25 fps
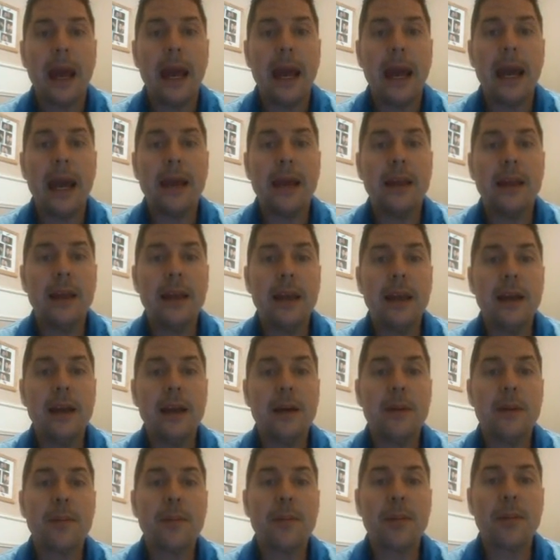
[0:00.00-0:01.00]
and
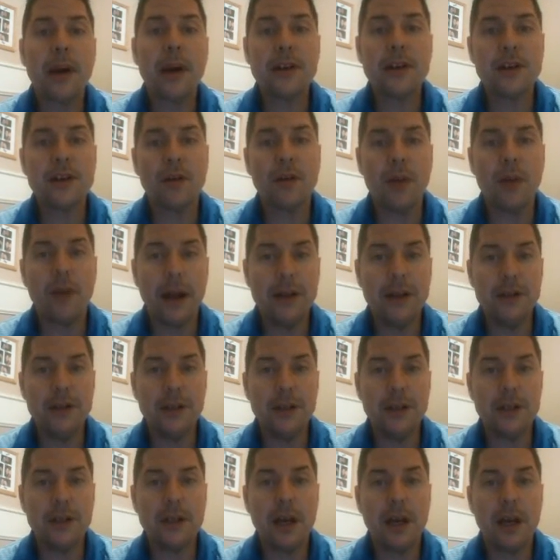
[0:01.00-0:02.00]
the pressure
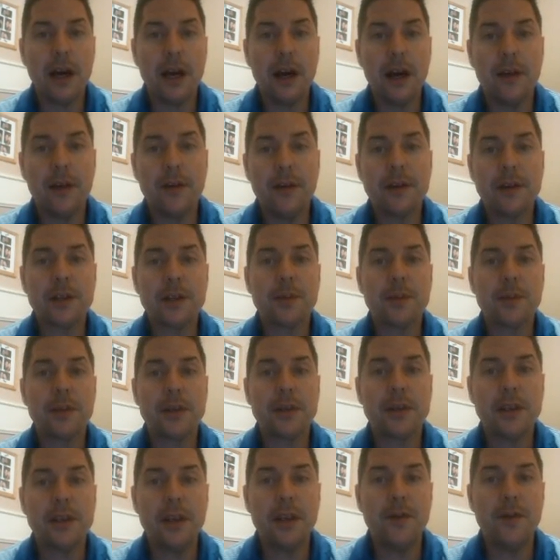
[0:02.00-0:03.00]
ranges of
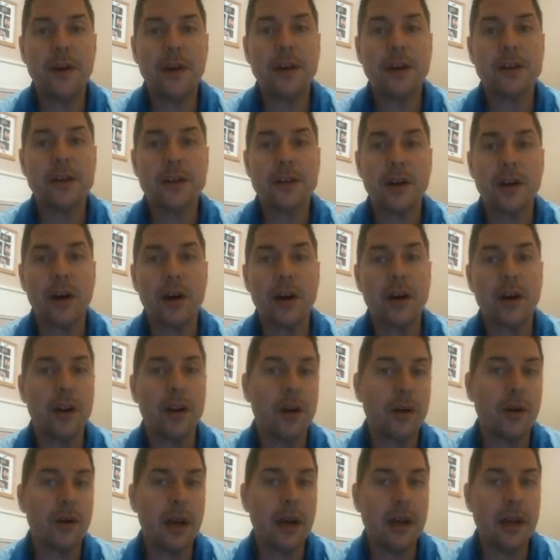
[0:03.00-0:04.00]
specific starred
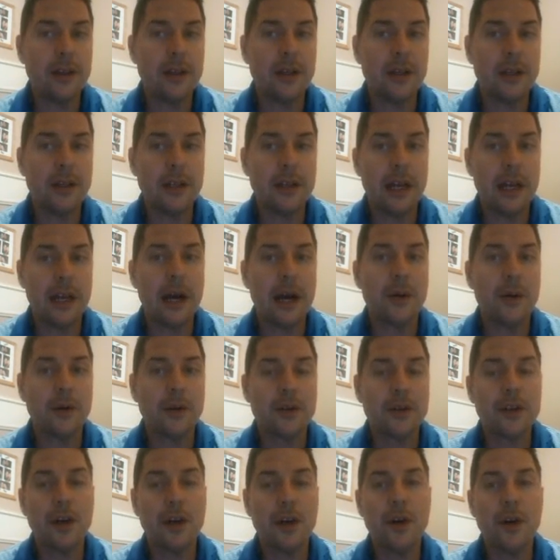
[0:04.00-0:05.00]
locations. And I
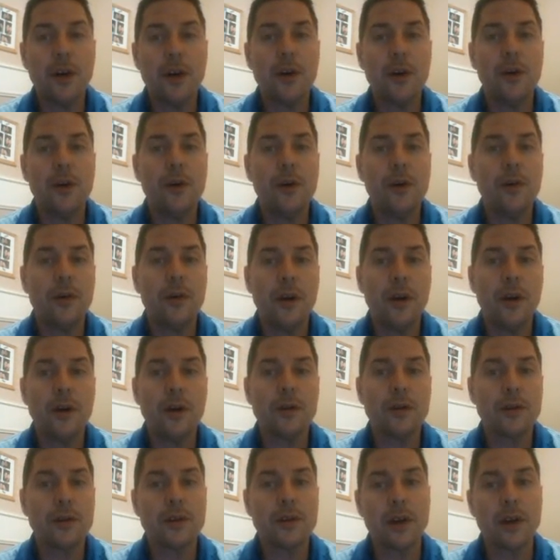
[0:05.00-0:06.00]
will show you
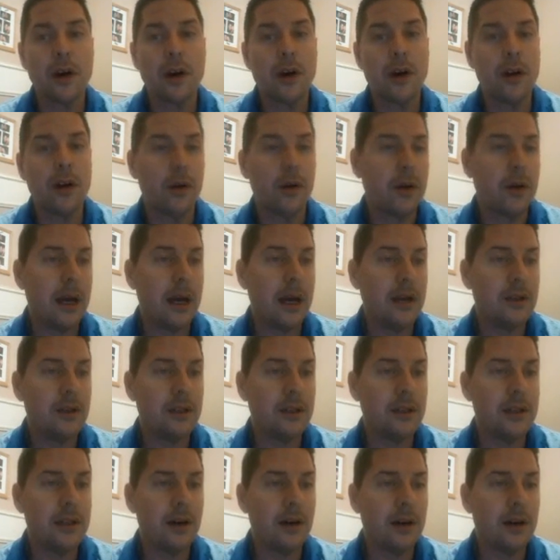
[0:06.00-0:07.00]
those starred
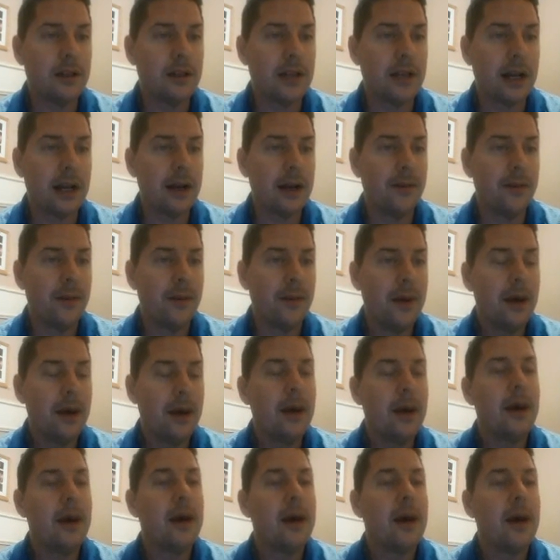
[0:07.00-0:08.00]
locations here in a second.
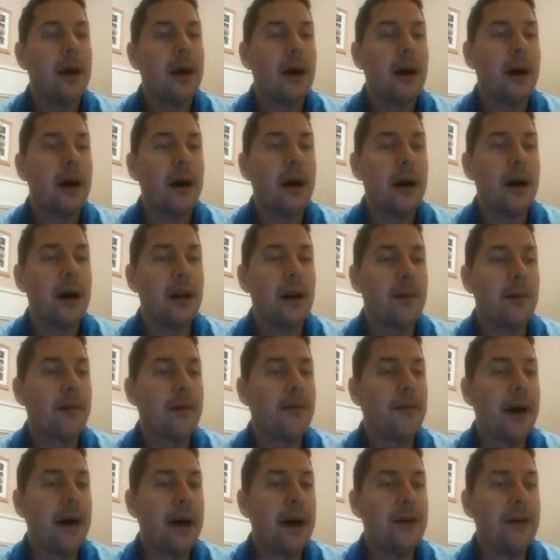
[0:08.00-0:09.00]
Number
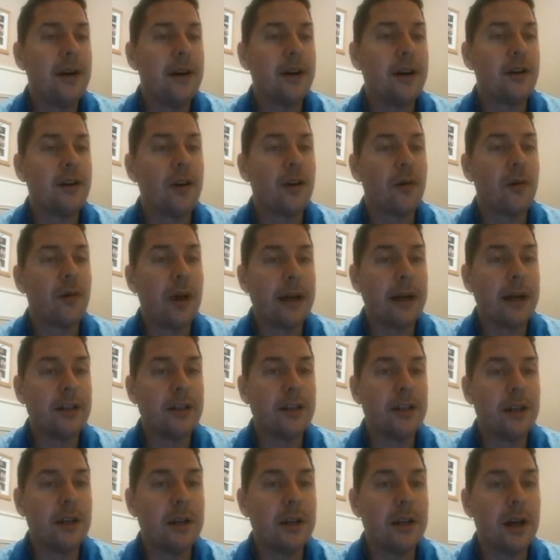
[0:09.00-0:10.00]
5 here,
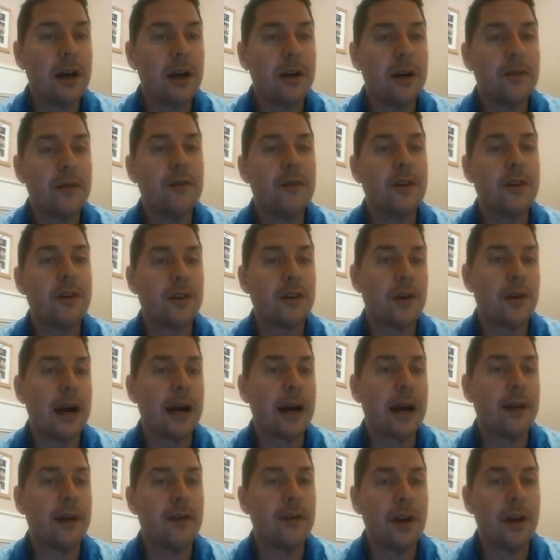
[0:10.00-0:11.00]
direction of the
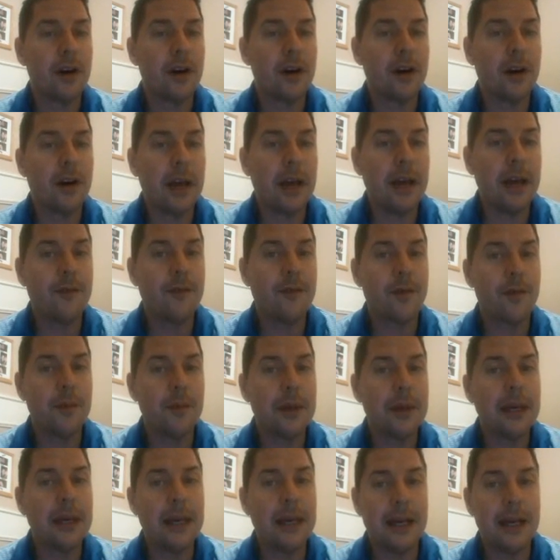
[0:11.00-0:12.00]
track of the hurricane from
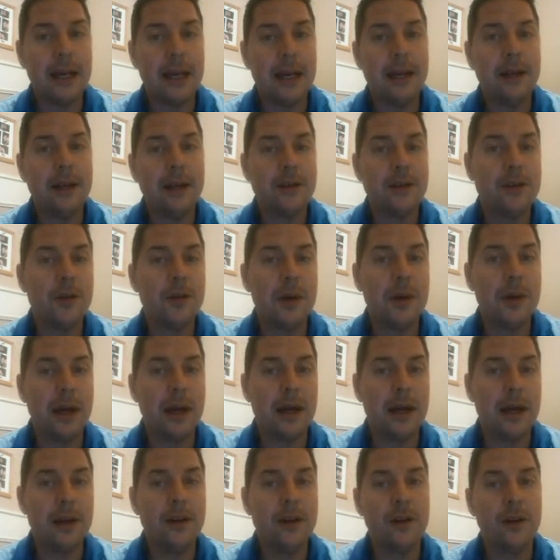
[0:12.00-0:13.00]
beginning to
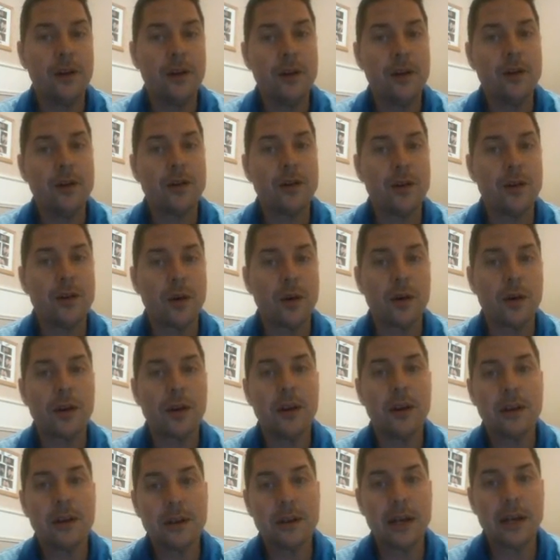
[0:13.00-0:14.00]
end. You'll use north,
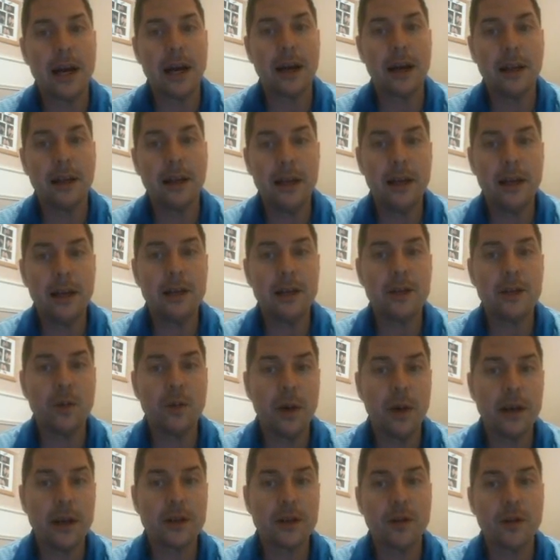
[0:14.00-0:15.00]
south, east,
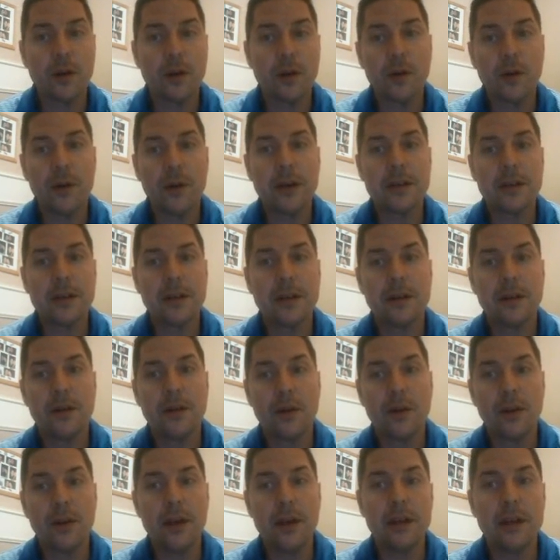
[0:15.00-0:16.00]
west, northwest,
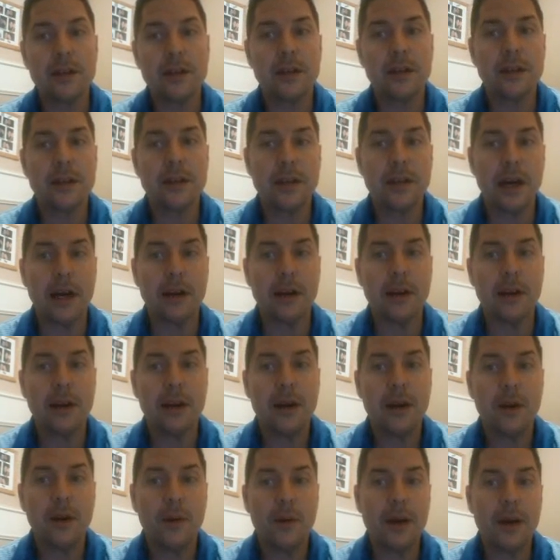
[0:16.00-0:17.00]
northeast,
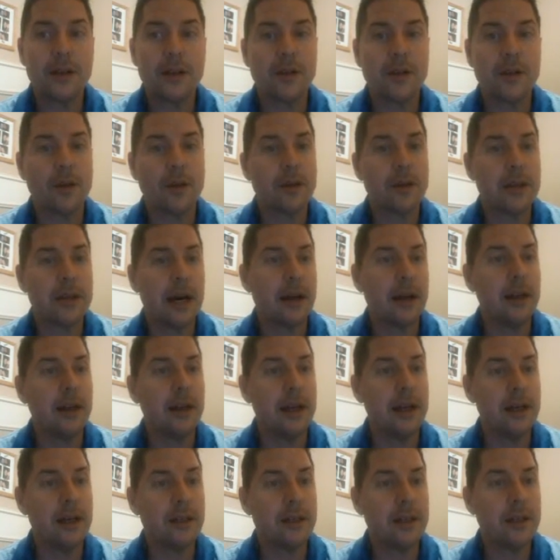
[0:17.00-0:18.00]
southwest, or
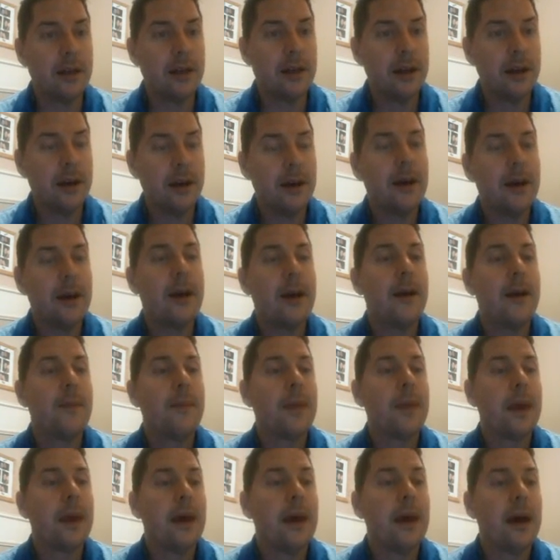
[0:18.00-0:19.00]
southeast.
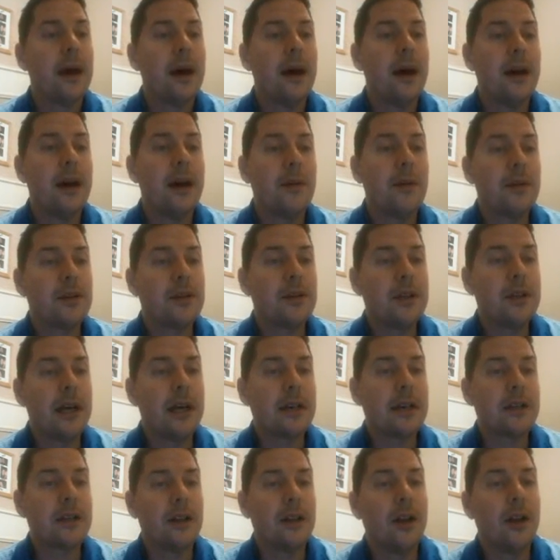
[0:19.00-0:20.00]
Number
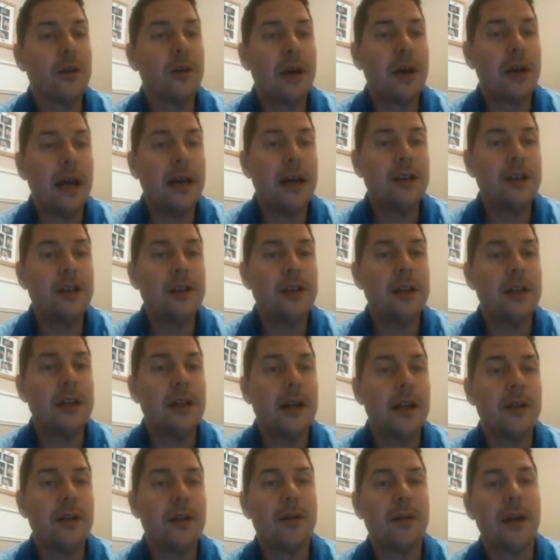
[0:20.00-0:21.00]
6, location
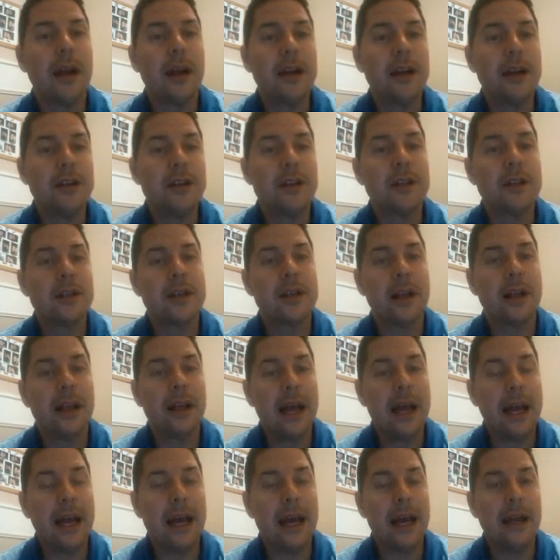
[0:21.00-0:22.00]
in relation to
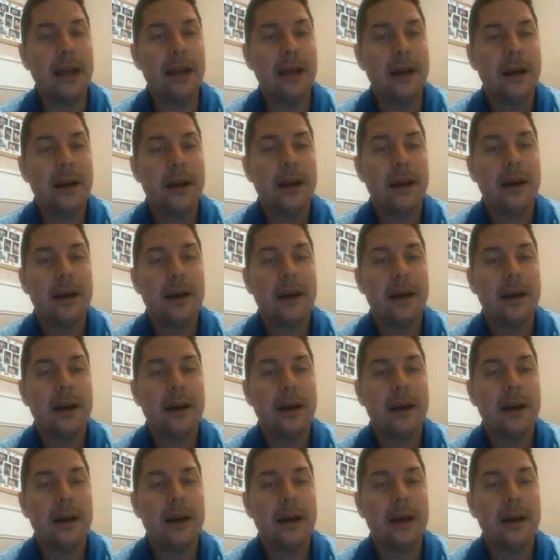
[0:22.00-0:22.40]
land.